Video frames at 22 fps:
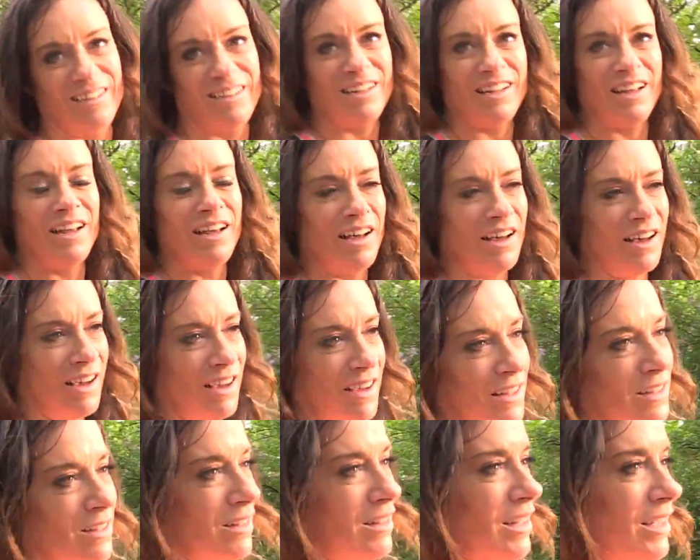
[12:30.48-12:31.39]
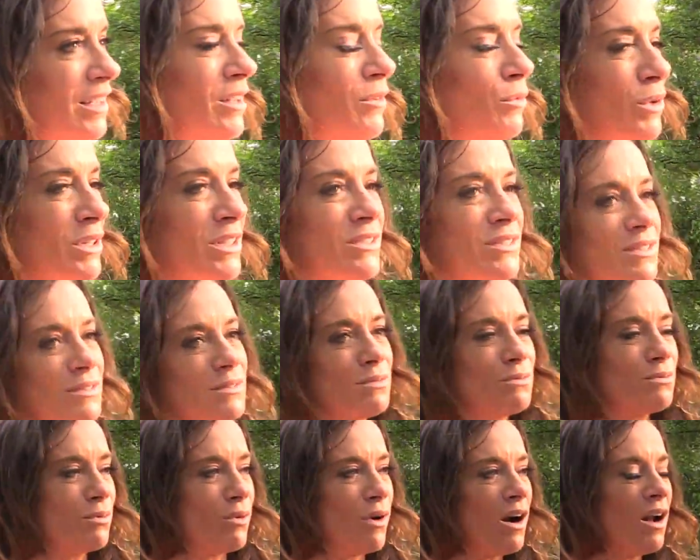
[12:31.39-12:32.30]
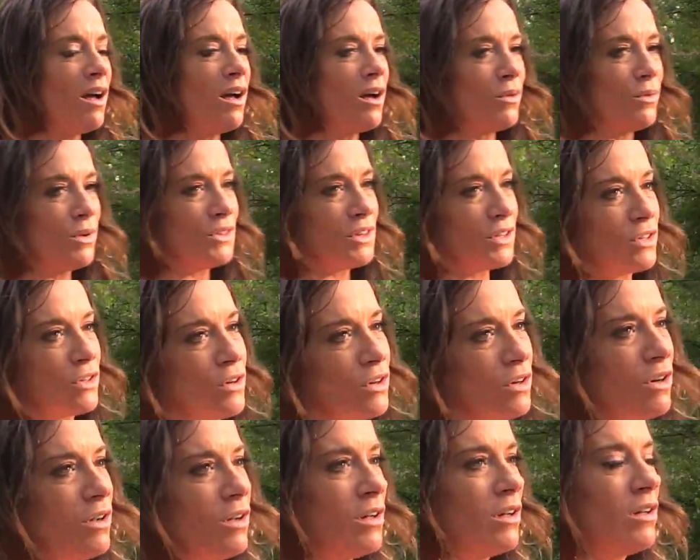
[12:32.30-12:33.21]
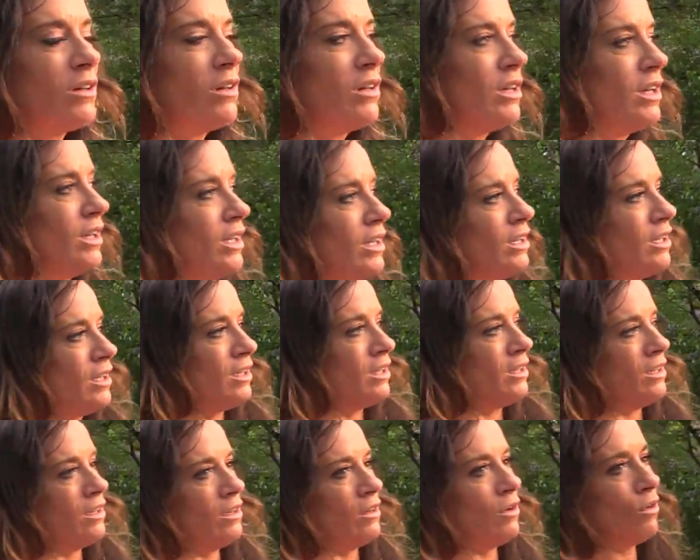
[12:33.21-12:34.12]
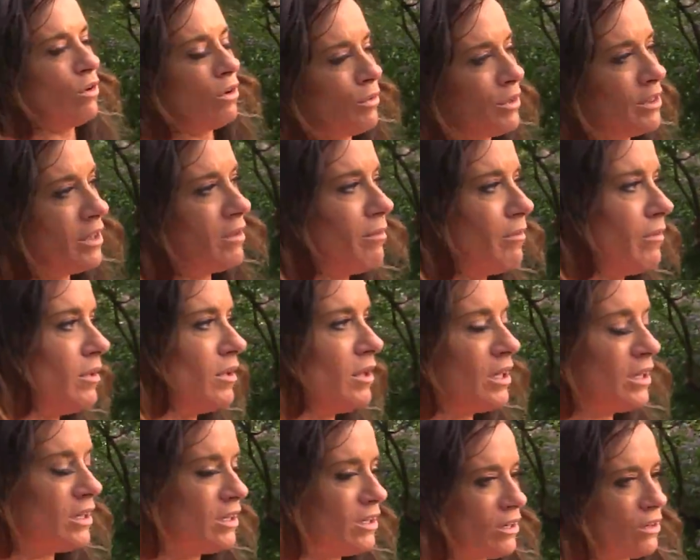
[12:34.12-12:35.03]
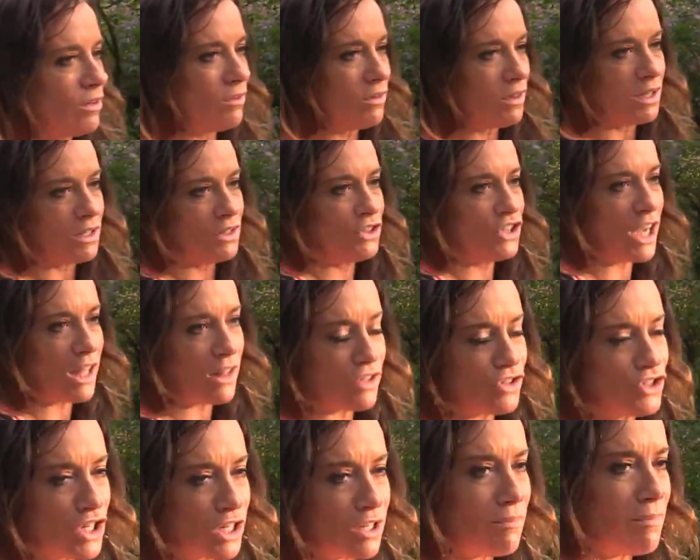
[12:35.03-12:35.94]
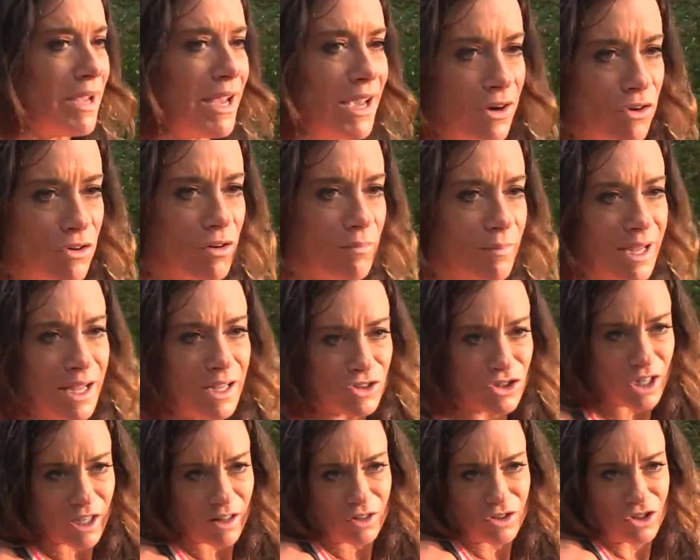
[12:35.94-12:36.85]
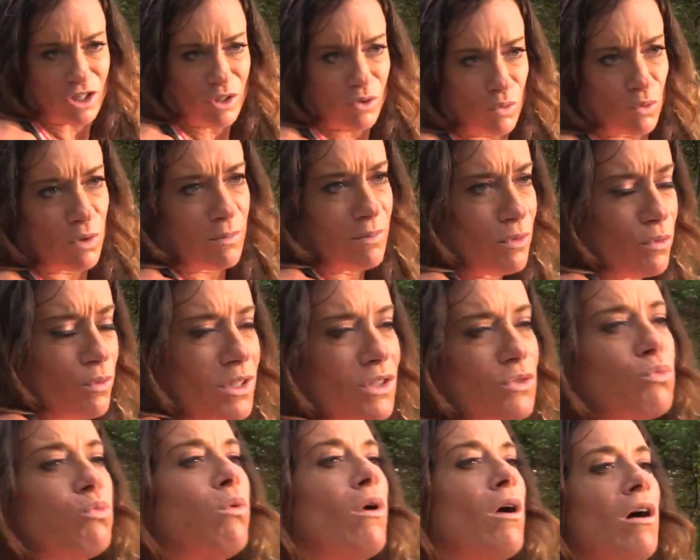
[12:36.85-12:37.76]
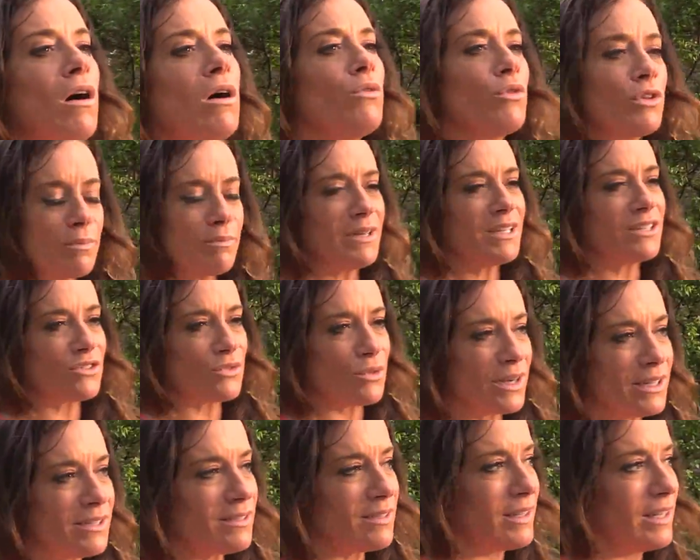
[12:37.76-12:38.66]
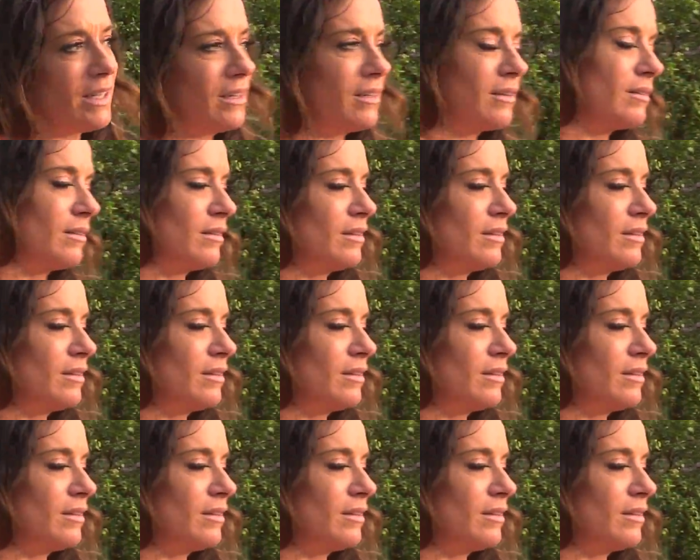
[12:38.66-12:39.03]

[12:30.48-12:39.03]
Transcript: Yeah, like what's wrong with a girl or with a challenging a man or a man challenging a woman? What's wrong with mixed wrestling?